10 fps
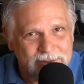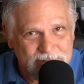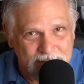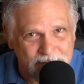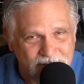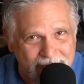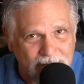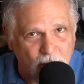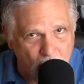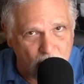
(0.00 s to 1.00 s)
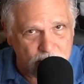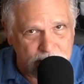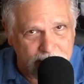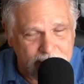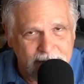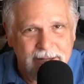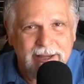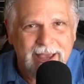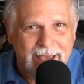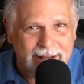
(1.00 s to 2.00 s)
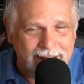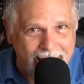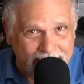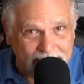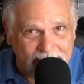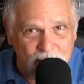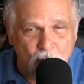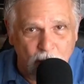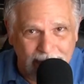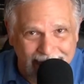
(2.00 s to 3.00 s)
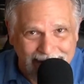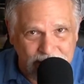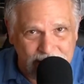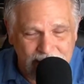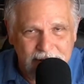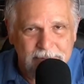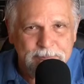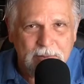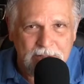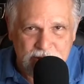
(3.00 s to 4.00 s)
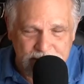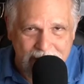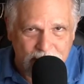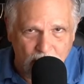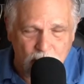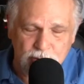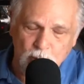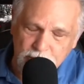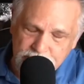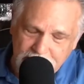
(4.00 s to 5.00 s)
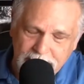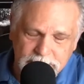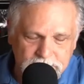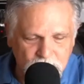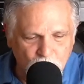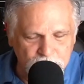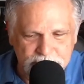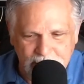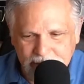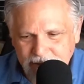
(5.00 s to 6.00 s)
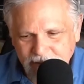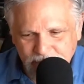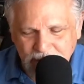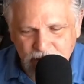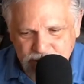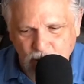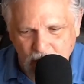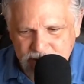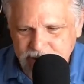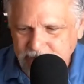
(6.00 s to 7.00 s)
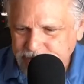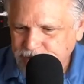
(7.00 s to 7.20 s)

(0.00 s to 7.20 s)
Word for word: some vinyl hosing and add a little more length to that hose. We'll see. We'll see. Fingers crossed.